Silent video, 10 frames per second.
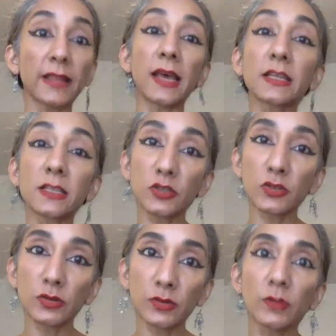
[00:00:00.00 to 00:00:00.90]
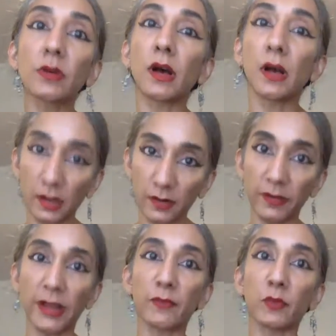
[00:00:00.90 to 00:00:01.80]
and that is a
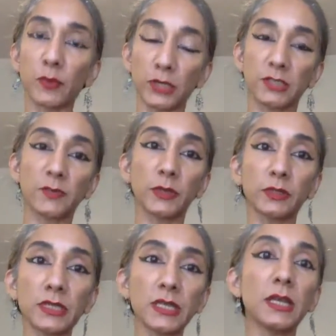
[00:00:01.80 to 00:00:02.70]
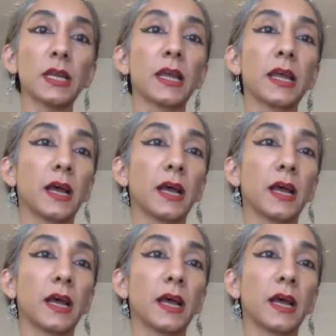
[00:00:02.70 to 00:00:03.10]
viable possibility.